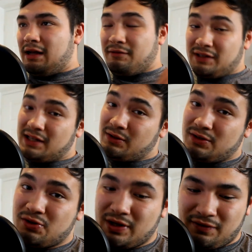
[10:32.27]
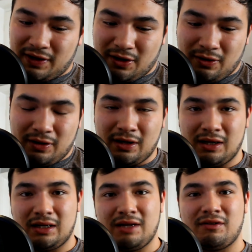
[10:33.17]
If you did enjoy the video,
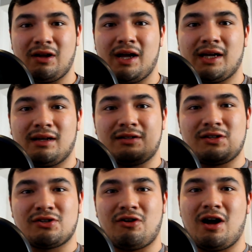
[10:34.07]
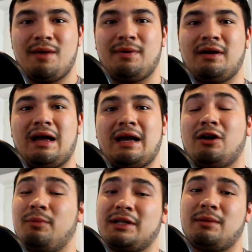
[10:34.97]
leave a like, subscribe, and
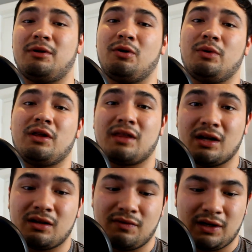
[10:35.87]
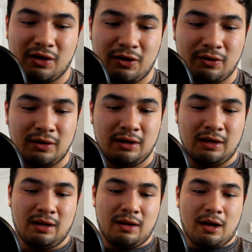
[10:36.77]
comment down below what you think of the video.
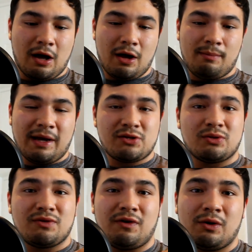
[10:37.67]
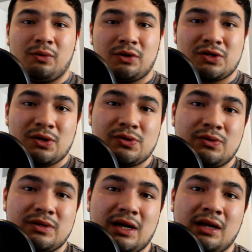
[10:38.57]
Make sure to follow all the
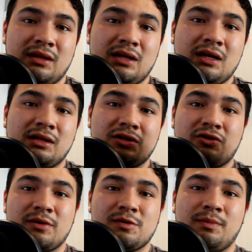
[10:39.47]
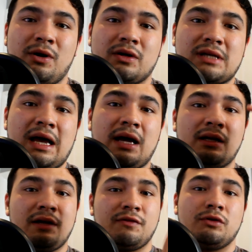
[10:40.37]
socials in the description box,
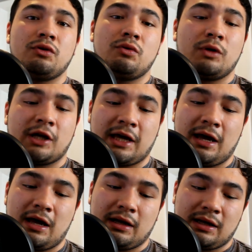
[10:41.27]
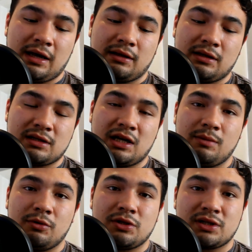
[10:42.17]
and if you do want to get this
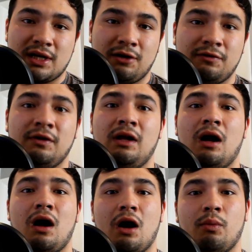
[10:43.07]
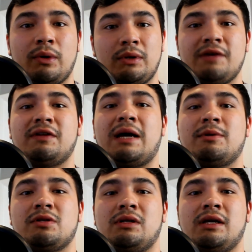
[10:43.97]
keyboard yourself, I will leave an
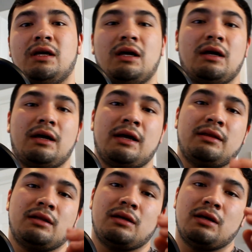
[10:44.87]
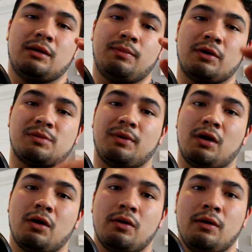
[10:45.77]
Amazon link in the box
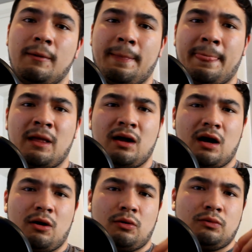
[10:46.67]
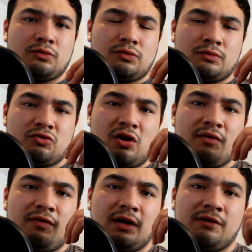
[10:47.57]
below. I'll try
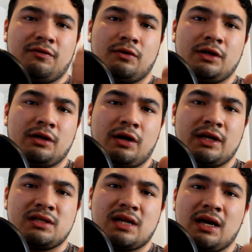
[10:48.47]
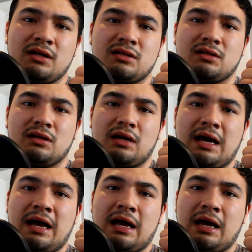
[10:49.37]
and find it for the United States,
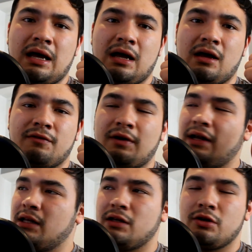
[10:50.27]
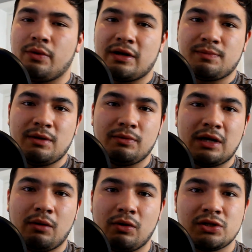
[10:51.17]
for any US people that
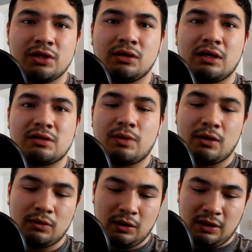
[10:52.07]
are watching as well.